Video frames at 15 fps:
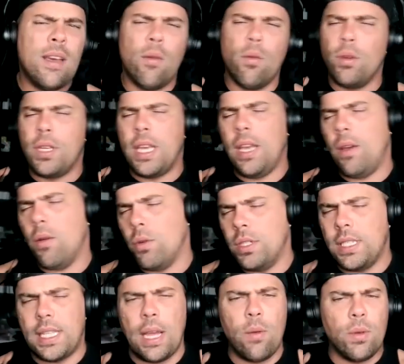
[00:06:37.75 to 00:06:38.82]
We'll
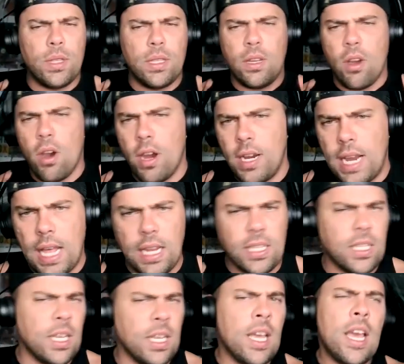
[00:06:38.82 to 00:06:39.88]
stay with the car
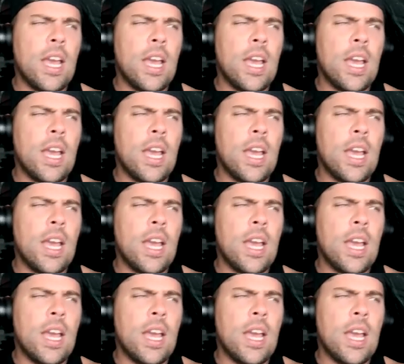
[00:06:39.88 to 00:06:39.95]
analogy.